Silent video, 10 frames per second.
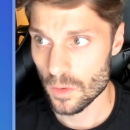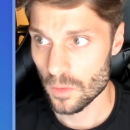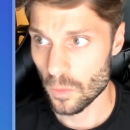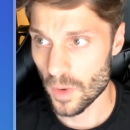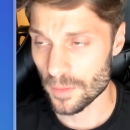
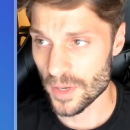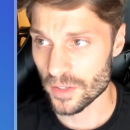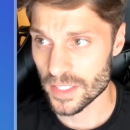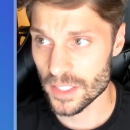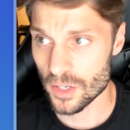Wildmail
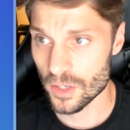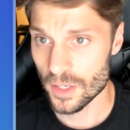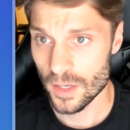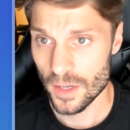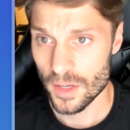here.
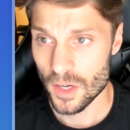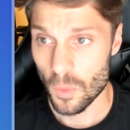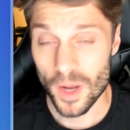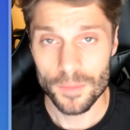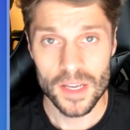
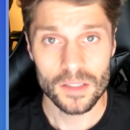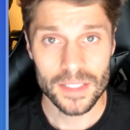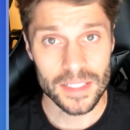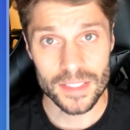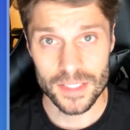Wildmail
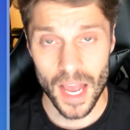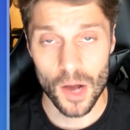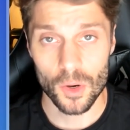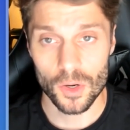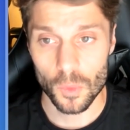is
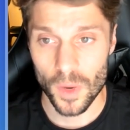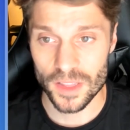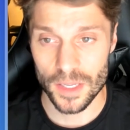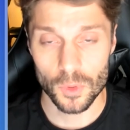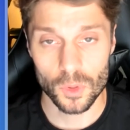our white
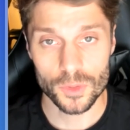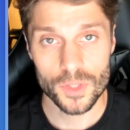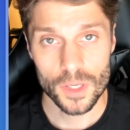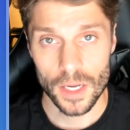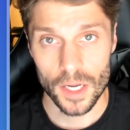labeled,
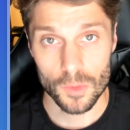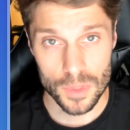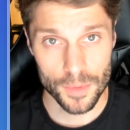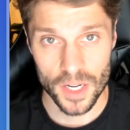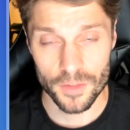
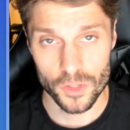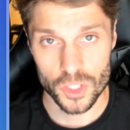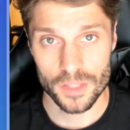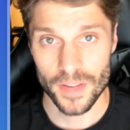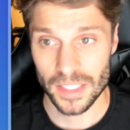rebranded
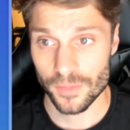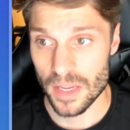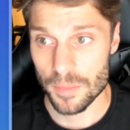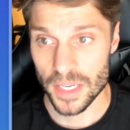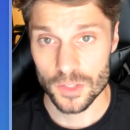version of
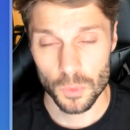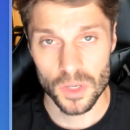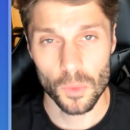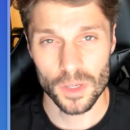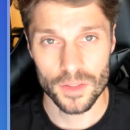ActiveCampaign. So we
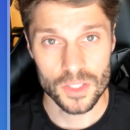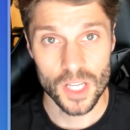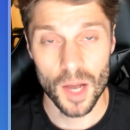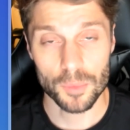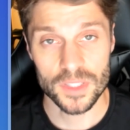are one of the
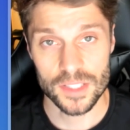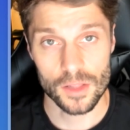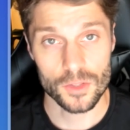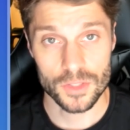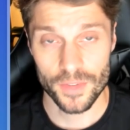top
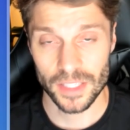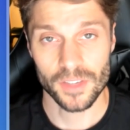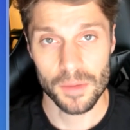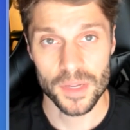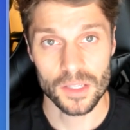resellers of
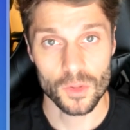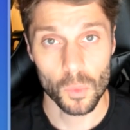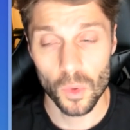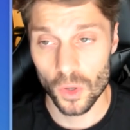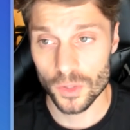ActiveCampaign in the
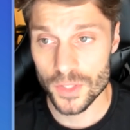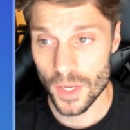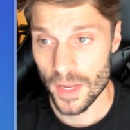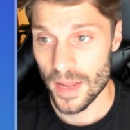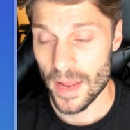world.
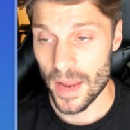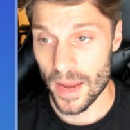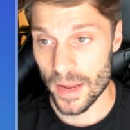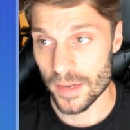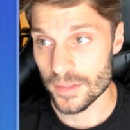
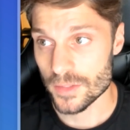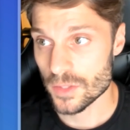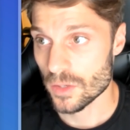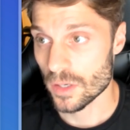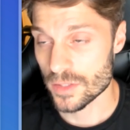And
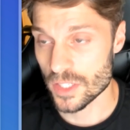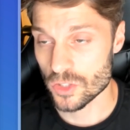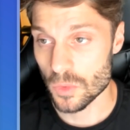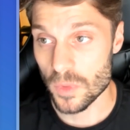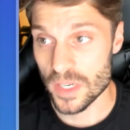
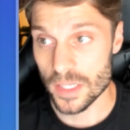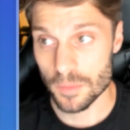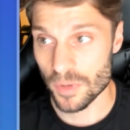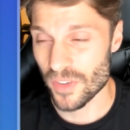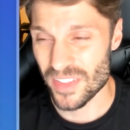essentially we
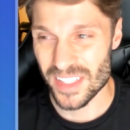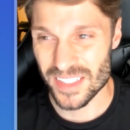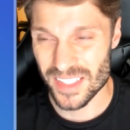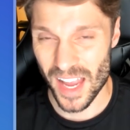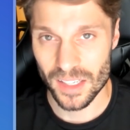provide the
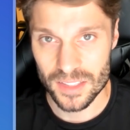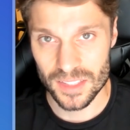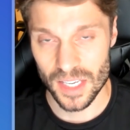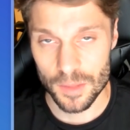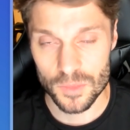exact
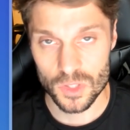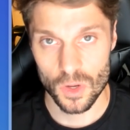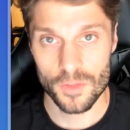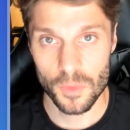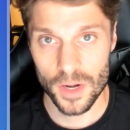same
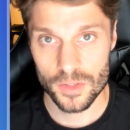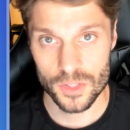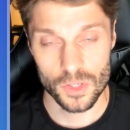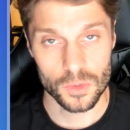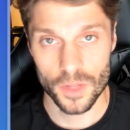software.
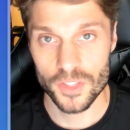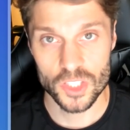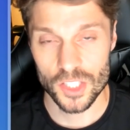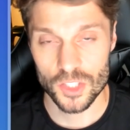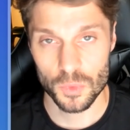So nothing
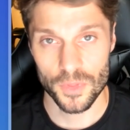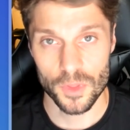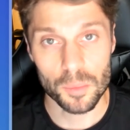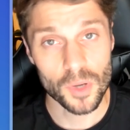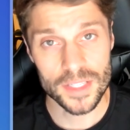changes with the
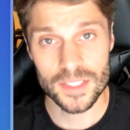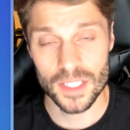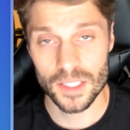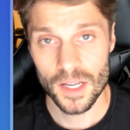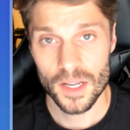
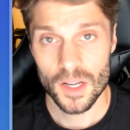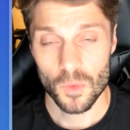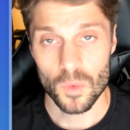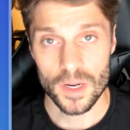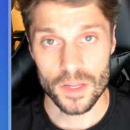pricing.
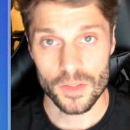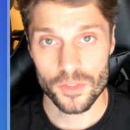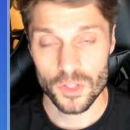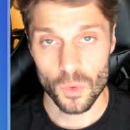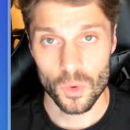
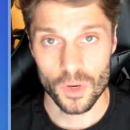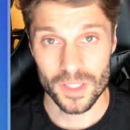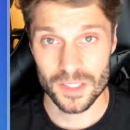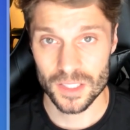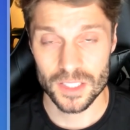with your
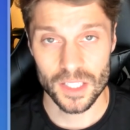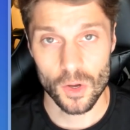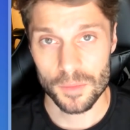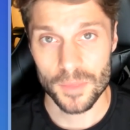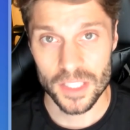existing
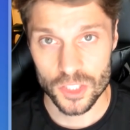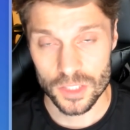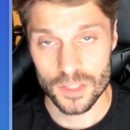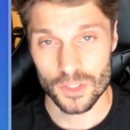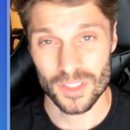
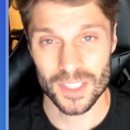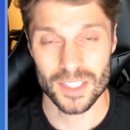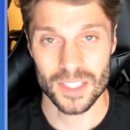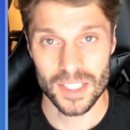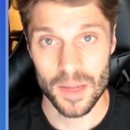automations, your
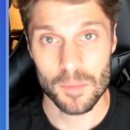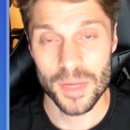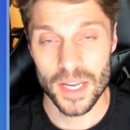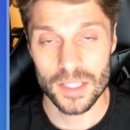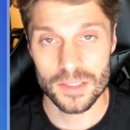existing
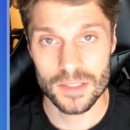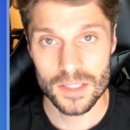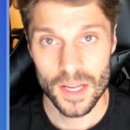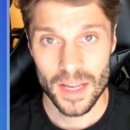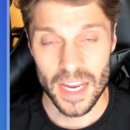campaigns,
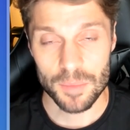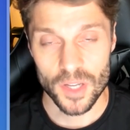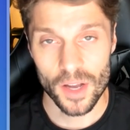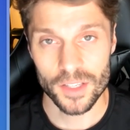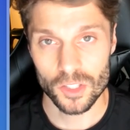
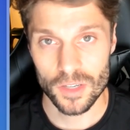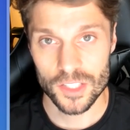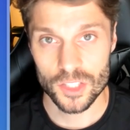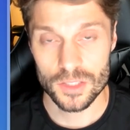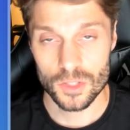API
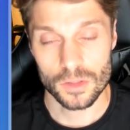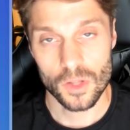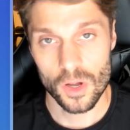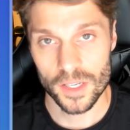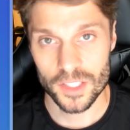integrations, your
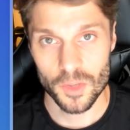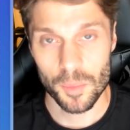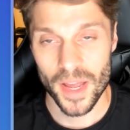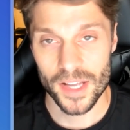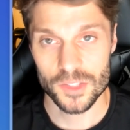login, your
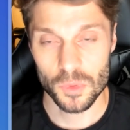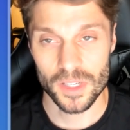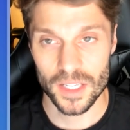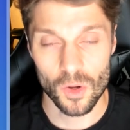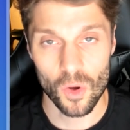password,
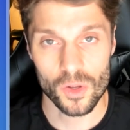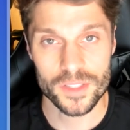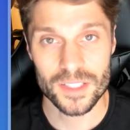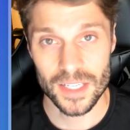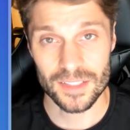it all
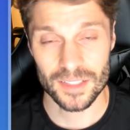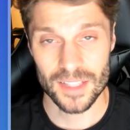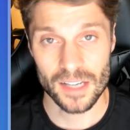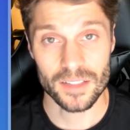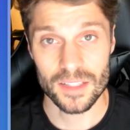stays
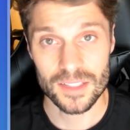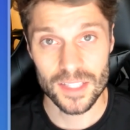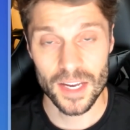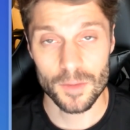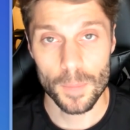exactly the
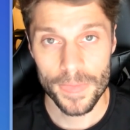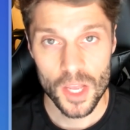same.